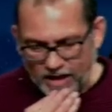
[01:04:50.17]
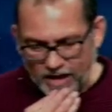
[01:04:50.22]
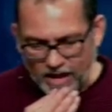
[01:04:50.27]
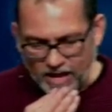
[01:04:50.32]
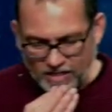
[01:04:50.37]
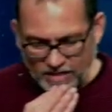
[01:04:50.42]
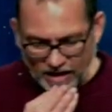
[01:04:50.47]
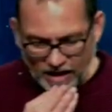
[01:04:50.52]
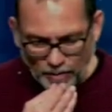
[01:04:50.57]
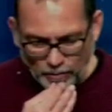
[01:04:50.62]

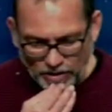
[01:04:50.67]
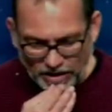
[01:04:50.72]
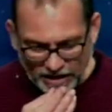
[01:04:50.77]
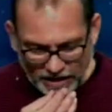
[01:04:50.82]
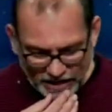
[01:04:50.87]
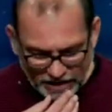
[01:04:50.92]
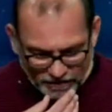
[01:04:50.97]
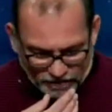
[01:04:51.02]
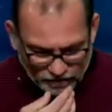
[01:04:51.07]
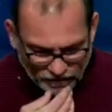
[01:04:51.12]
And then I want to
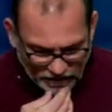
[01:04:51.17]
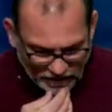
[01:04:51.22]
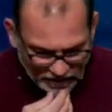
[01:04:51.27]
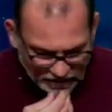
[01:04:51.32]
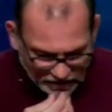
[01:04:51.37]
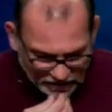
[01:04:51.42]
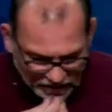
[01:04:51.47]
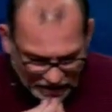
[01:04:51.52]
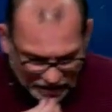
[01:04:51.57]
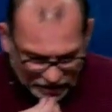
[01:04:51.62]
give
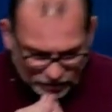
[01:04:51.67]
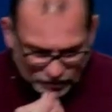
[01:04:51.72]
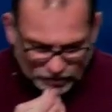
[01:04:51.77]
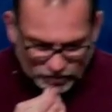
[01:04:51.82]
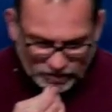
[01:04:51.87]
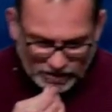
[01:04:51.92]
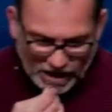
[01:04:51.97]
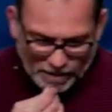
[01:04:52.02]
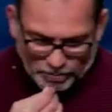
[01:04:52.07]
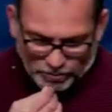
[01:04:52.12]
others
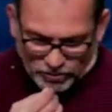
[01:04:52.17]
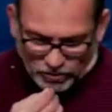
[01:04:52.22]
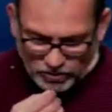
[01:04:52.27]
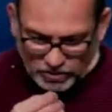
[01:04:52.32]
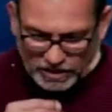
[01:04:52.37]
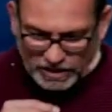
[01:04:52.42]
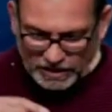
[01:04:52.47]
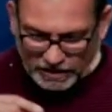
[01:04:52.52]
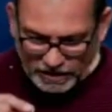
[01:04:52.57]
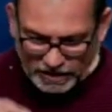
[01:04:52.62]
the
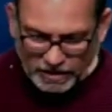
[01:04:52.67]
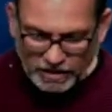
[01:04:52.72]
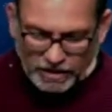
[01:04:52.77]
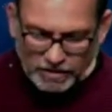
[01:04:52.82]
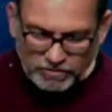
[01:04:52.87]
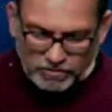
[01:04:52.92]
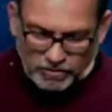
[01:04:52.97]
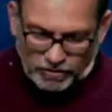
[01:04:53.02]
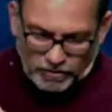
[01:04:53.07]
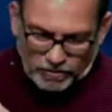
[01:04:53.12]
opportunity to,
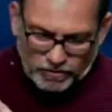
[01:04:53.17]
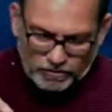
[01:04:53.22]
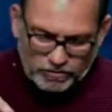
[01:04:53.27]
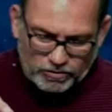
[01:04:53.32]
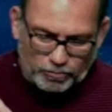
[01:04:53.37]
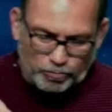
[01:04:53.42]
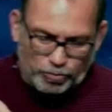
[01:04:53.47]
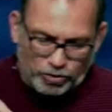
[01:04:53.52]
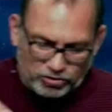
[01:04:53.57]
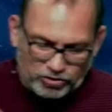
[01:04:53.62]
to,
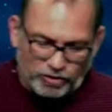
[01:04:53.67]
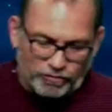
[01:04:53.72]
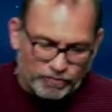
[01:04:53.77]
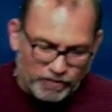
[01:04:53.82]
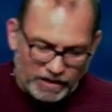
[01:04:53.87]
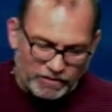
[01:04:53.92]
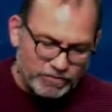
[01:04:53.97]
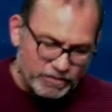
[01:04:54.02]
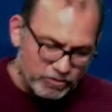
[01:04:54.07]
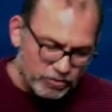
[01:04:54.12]
to put their
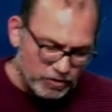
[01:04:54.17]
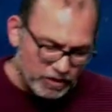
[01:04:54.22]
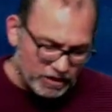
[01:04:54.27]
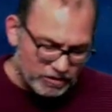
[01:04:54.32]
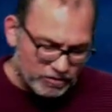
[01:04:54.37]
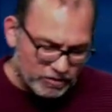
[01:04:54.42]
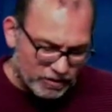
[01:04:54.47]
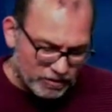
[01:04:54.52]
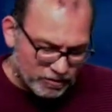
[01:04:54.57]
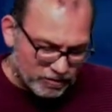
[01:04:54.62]
faith in
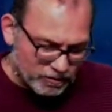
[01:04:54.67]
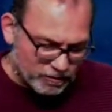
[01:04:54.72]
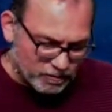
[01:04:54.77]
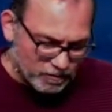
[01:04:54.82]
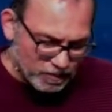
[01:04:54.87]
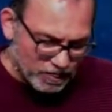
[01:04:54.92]
Jesus.